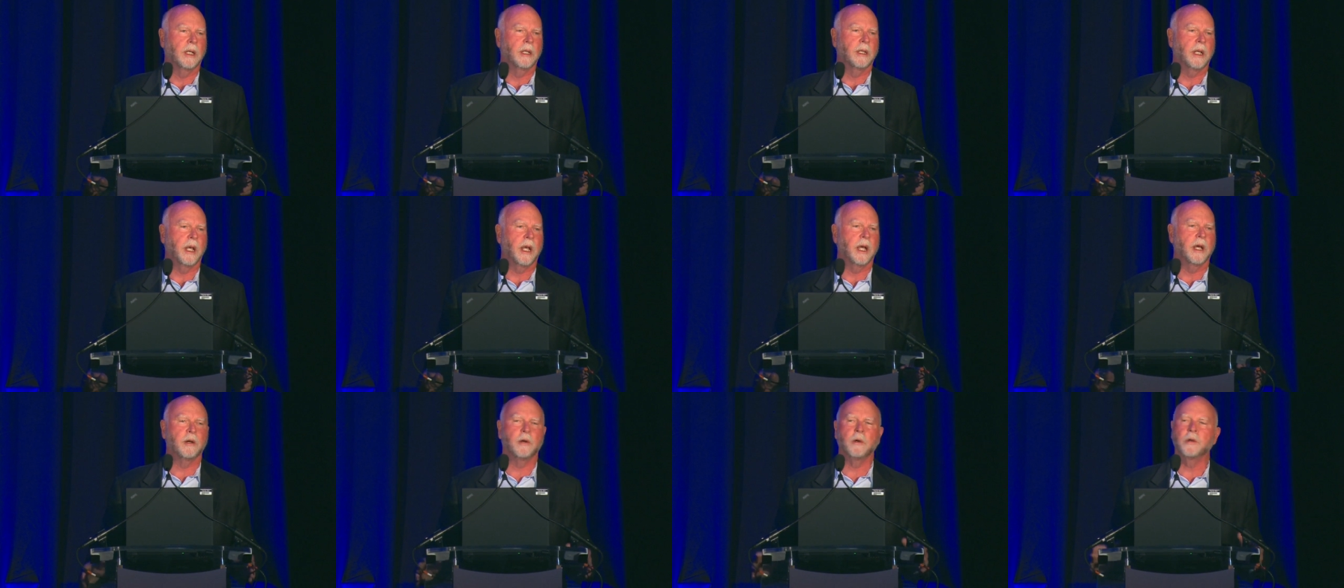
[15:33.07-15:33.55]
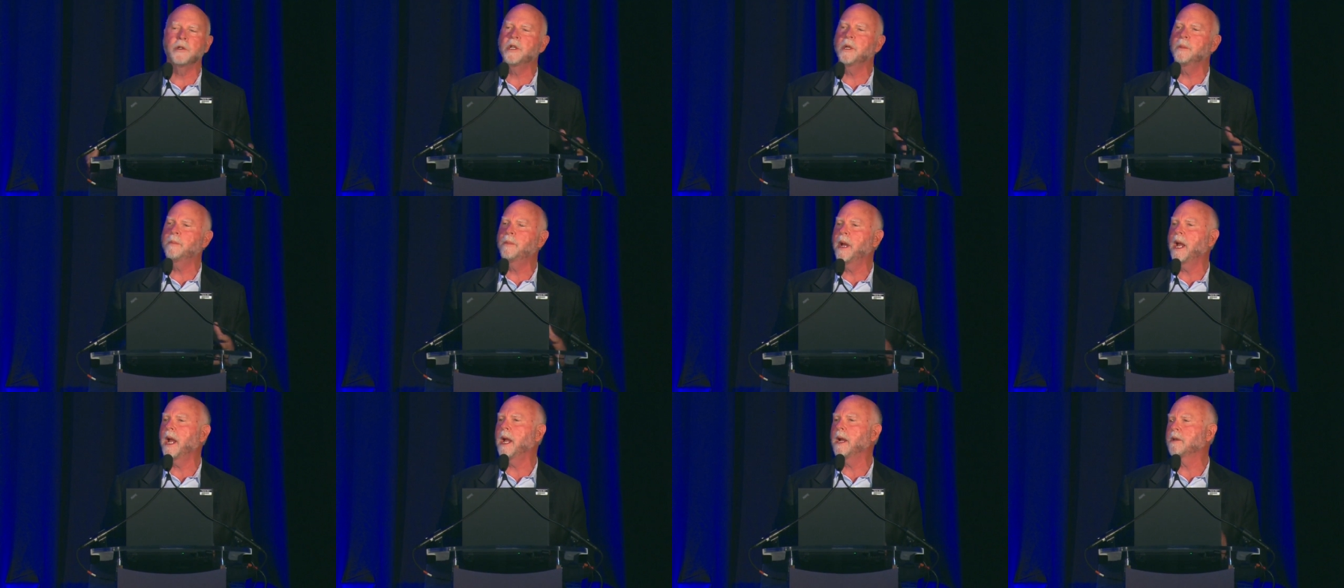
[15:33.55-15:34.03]
The energy
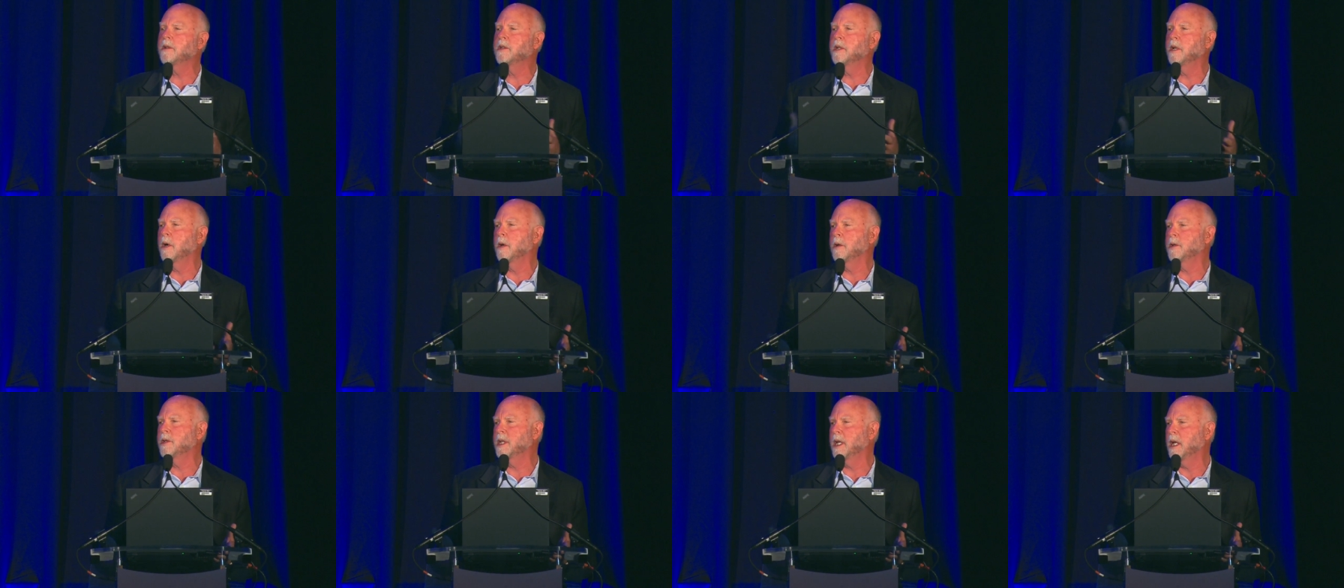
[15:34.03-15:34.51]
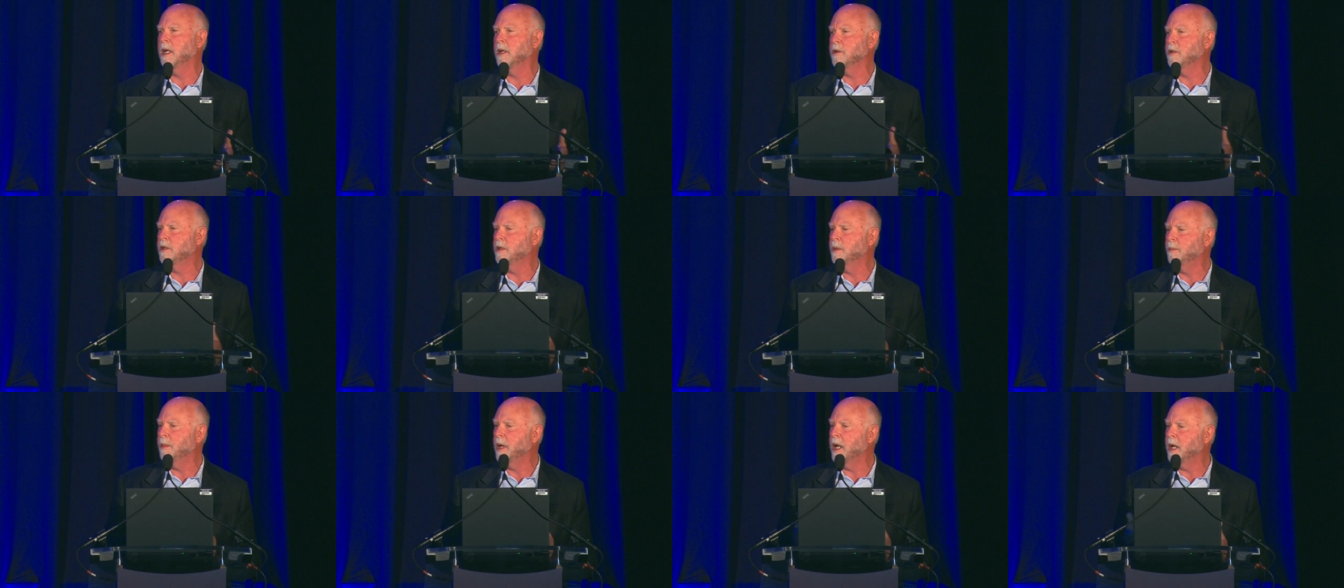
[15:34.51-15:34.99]
packs in our cells,
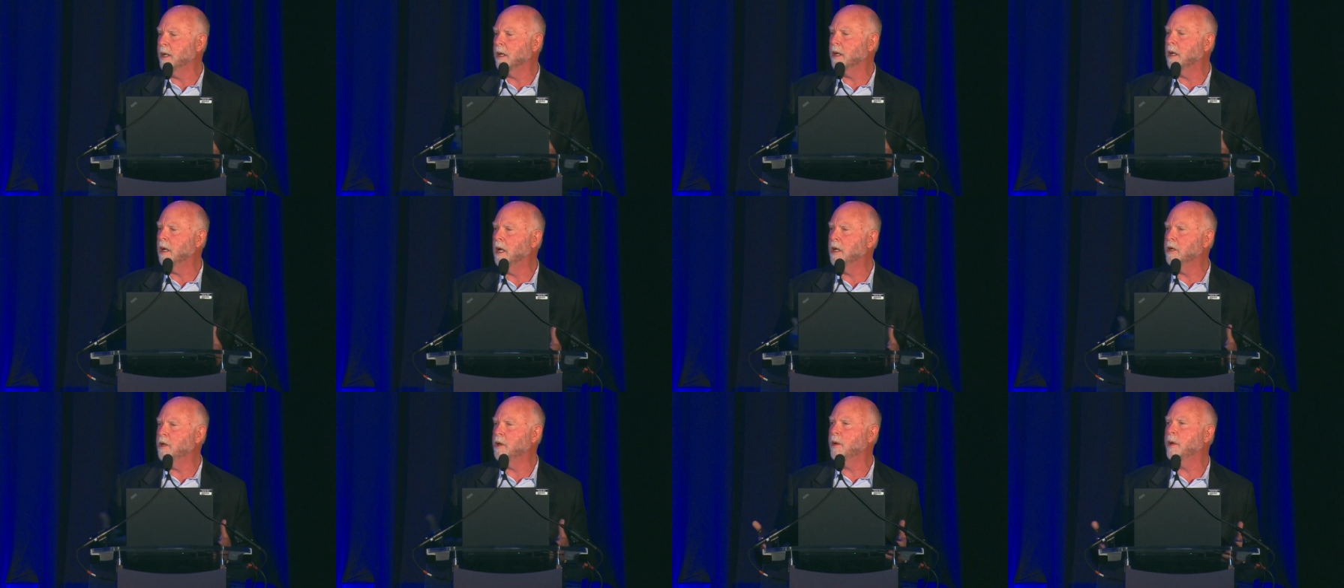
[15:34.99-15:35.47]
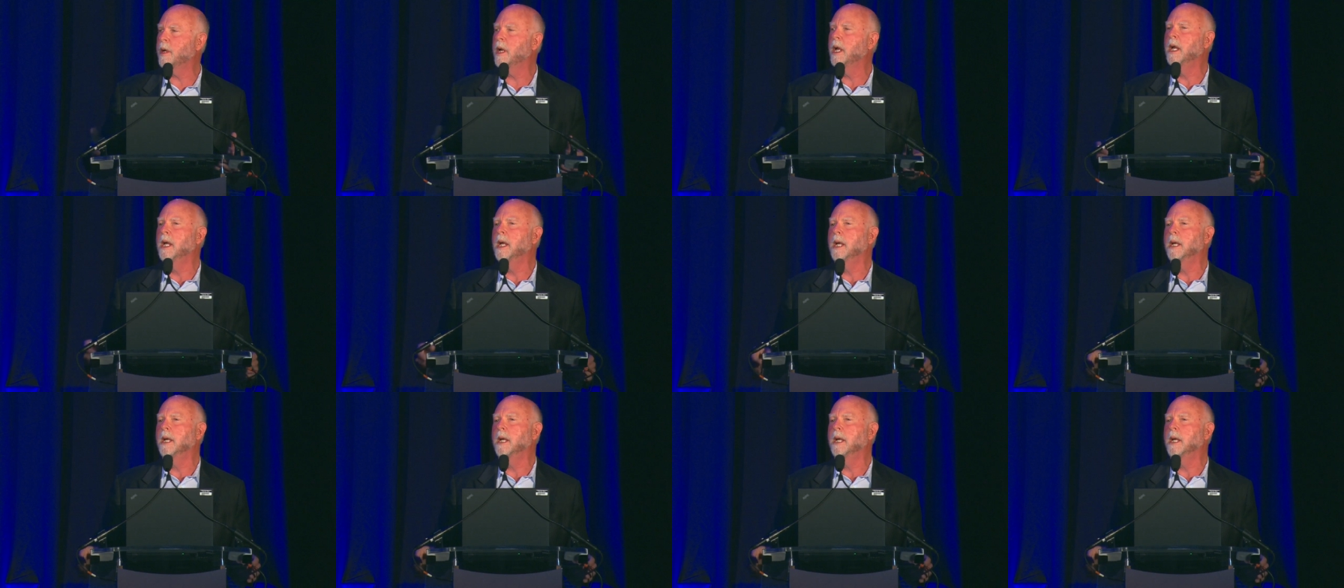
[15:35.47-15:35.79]
the mitochondria,